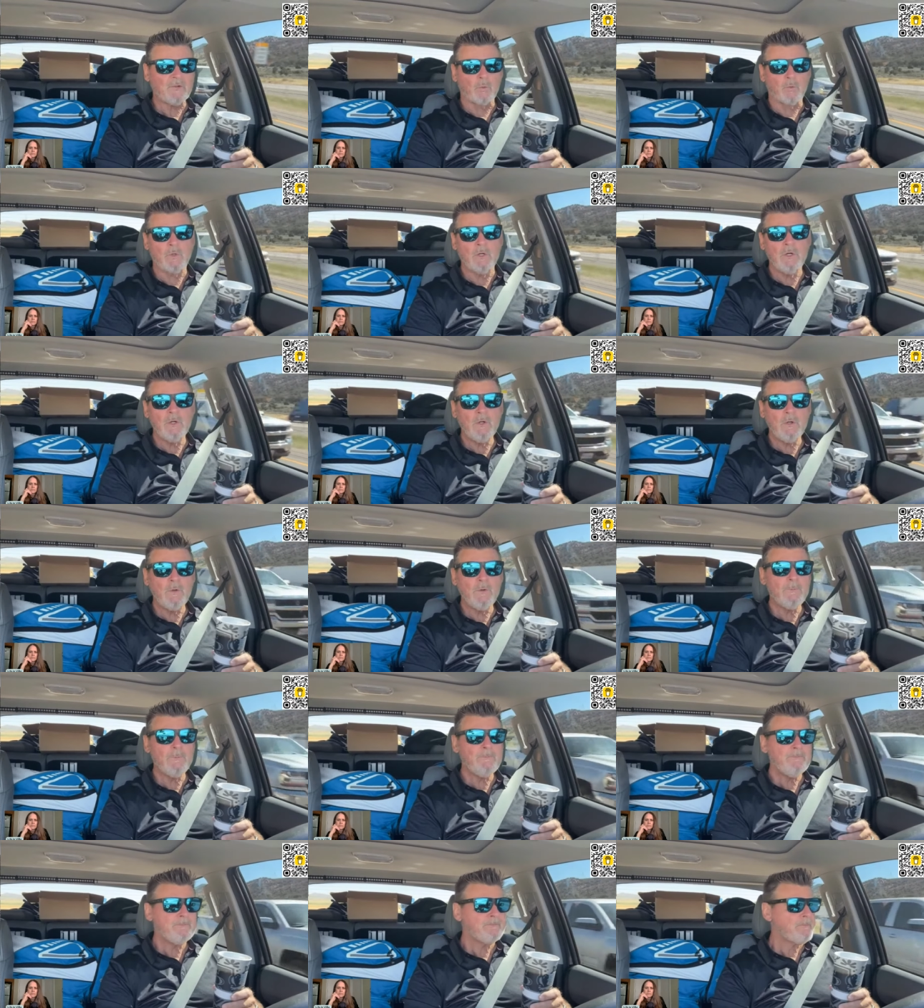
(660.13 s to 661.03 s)
a
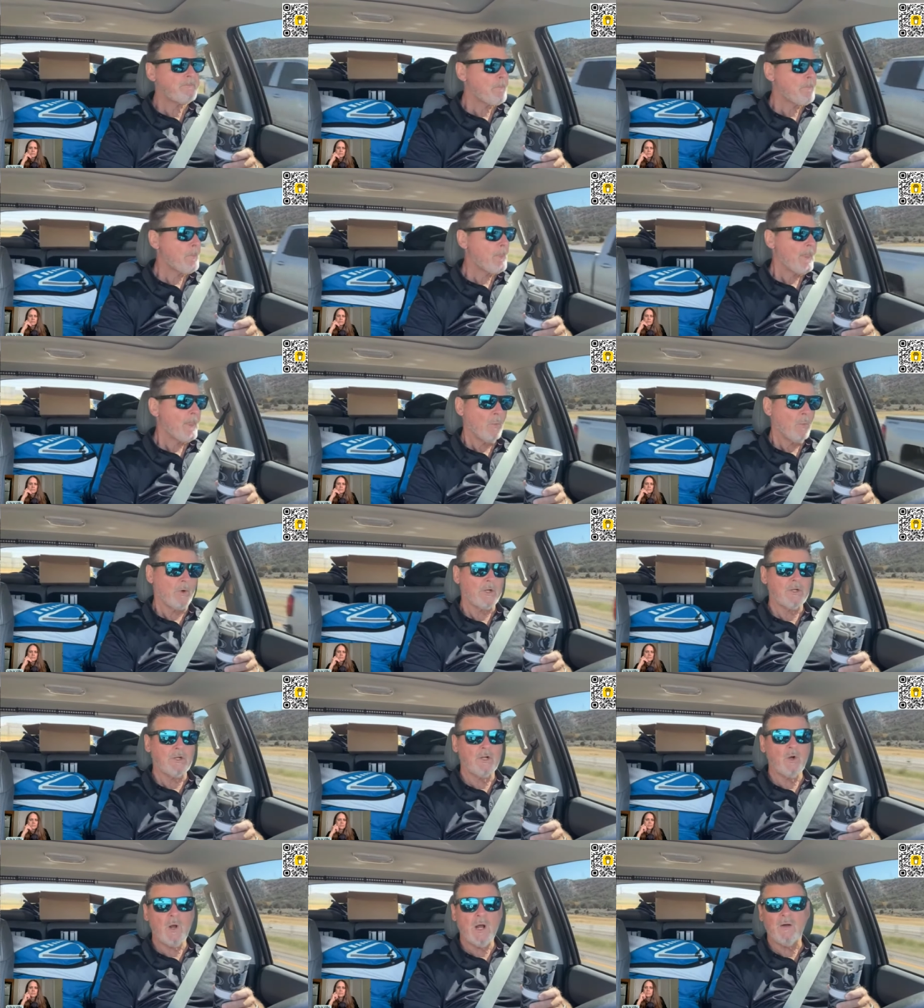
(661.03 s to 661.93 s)
room. We're
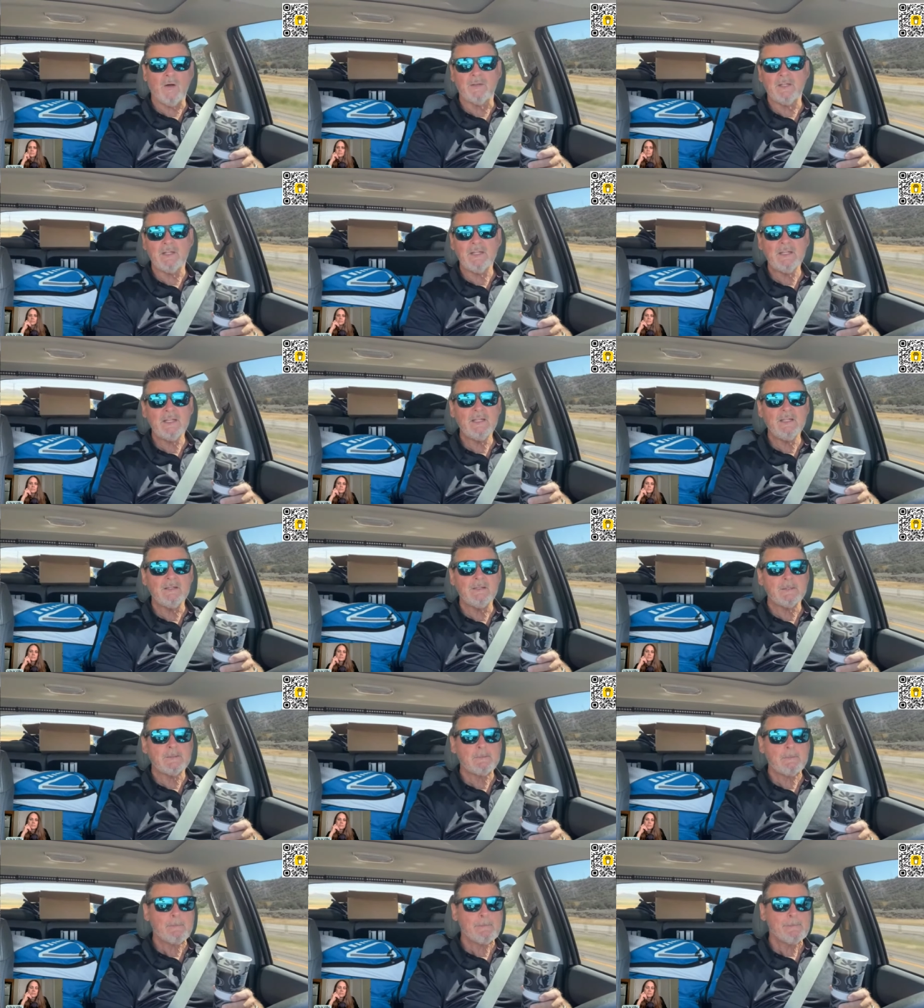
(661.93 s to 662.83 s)
going to go out and eat.
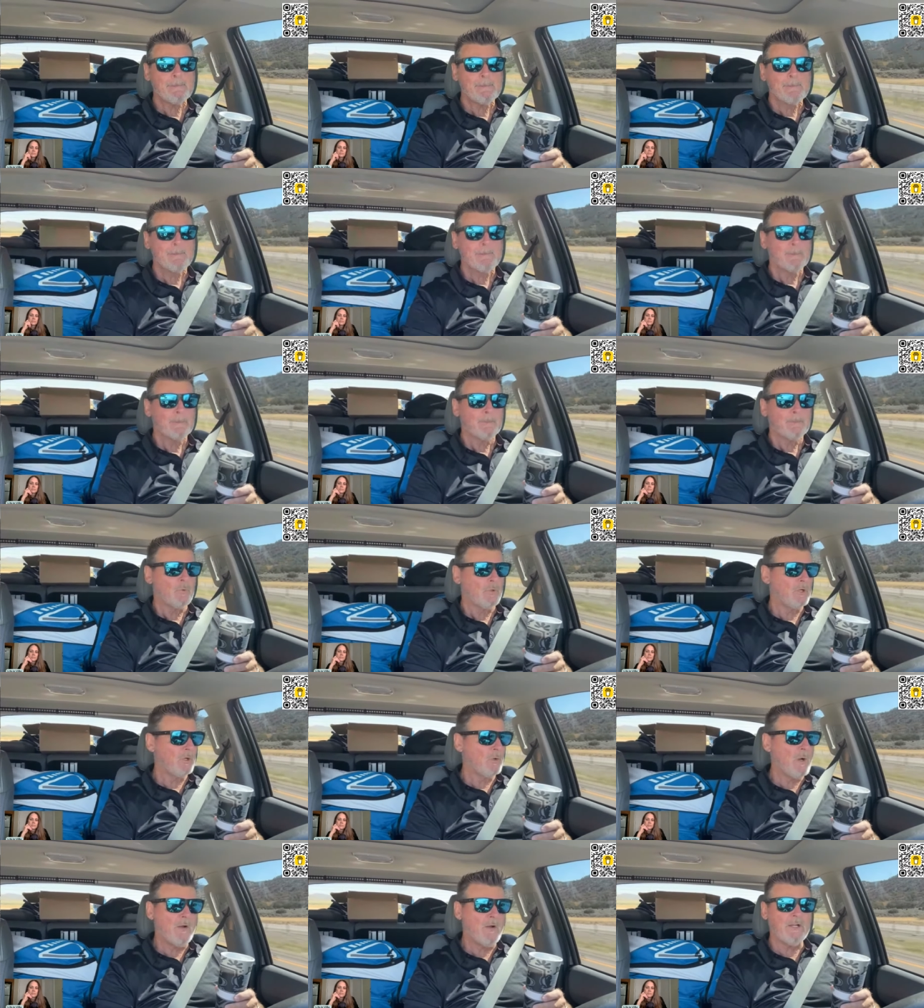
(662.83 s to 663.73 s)

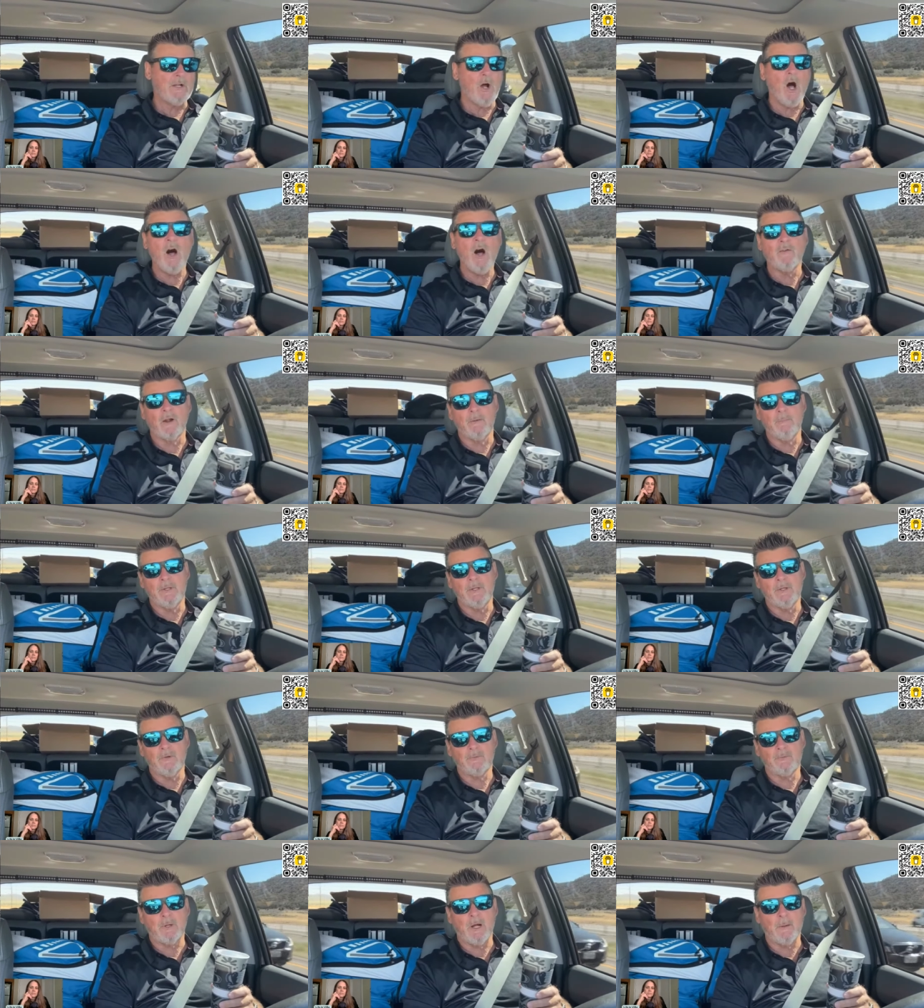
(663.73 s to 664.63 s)
We're going to go out and eat all of our
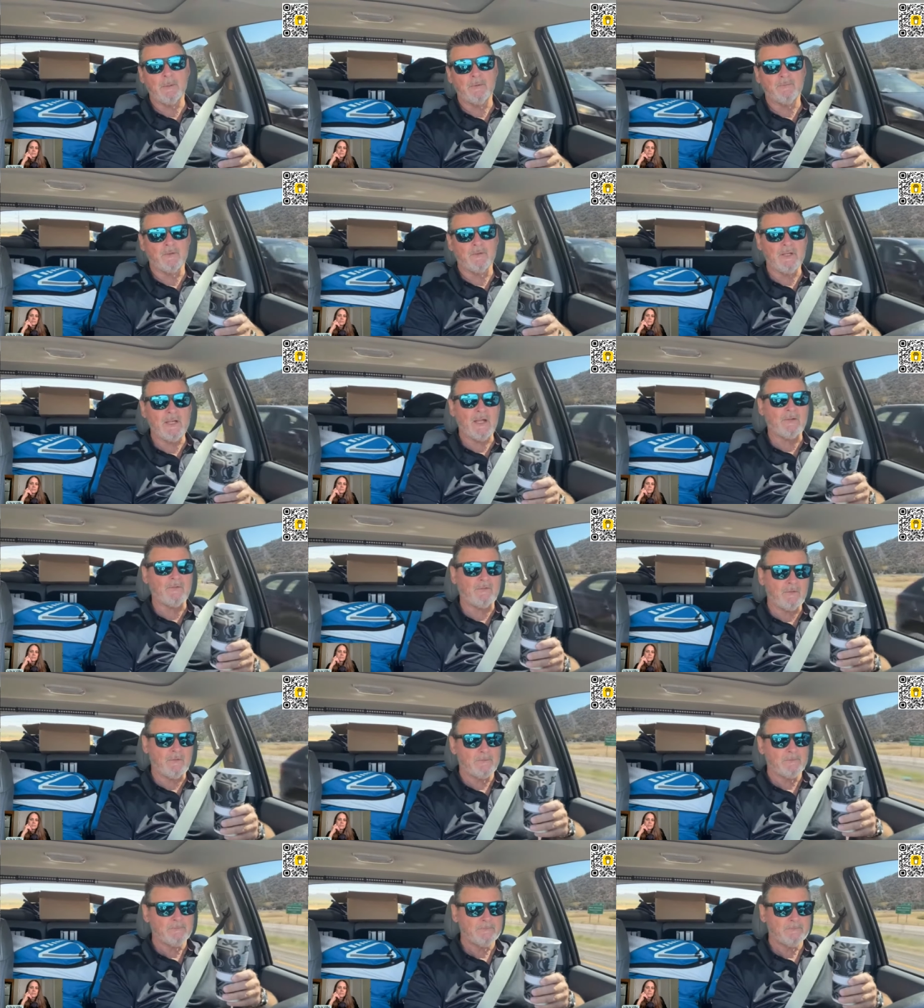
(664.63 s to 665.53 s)
meals probably for the
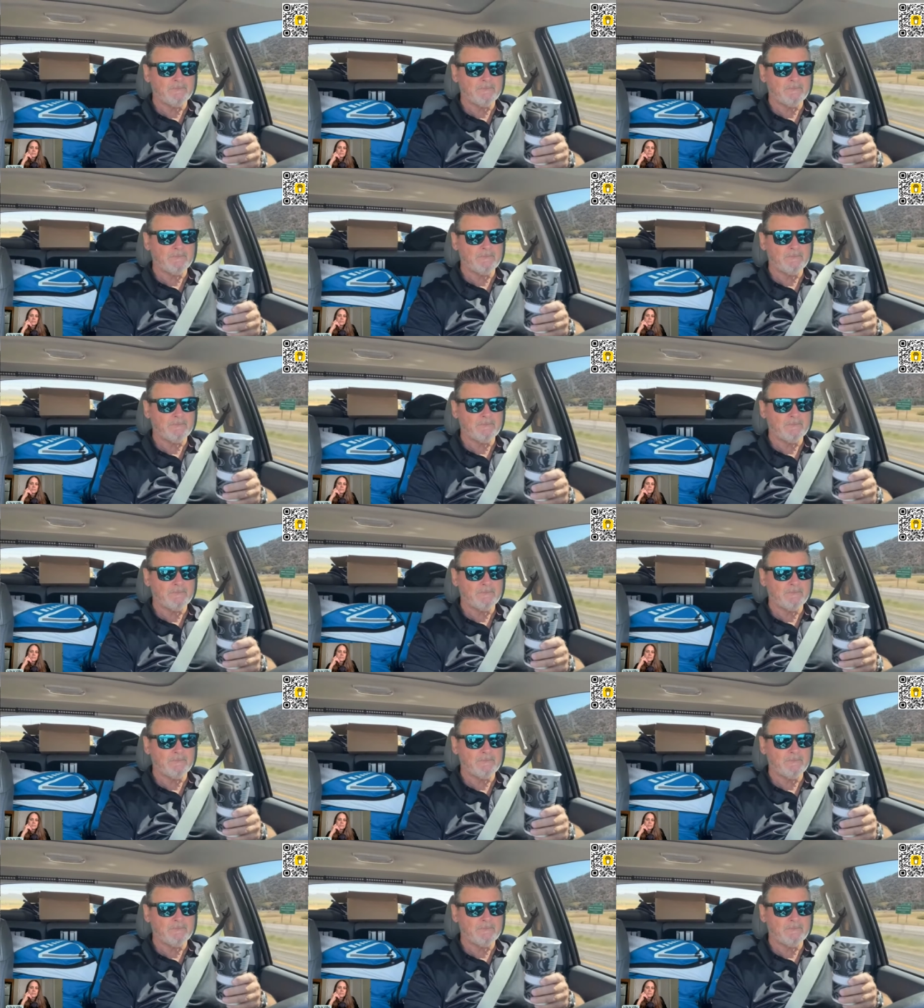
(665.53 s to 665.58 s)
next